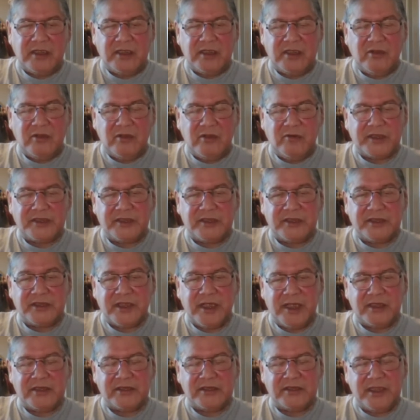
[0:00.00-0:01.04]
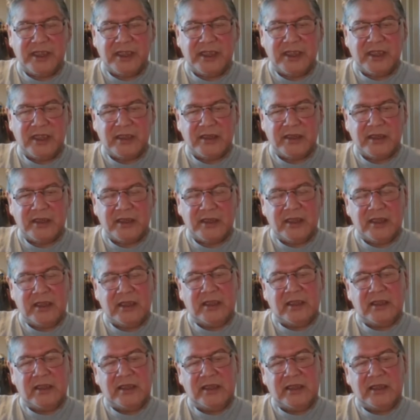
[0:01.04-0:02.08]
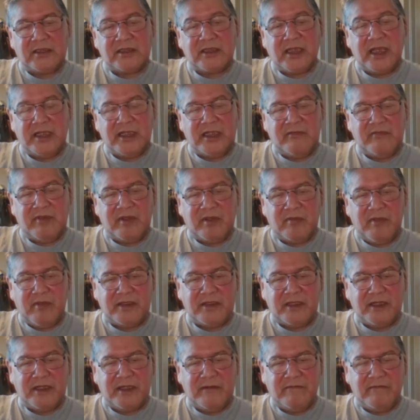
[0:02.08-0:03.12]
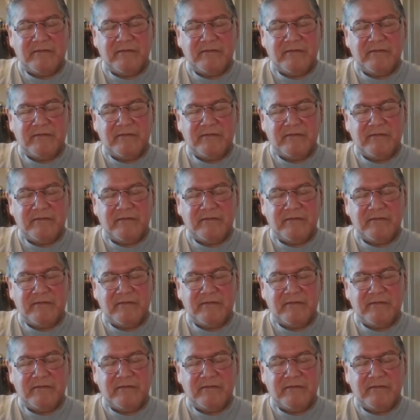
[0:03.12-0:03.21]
the Western science, the, uh, the scientific method.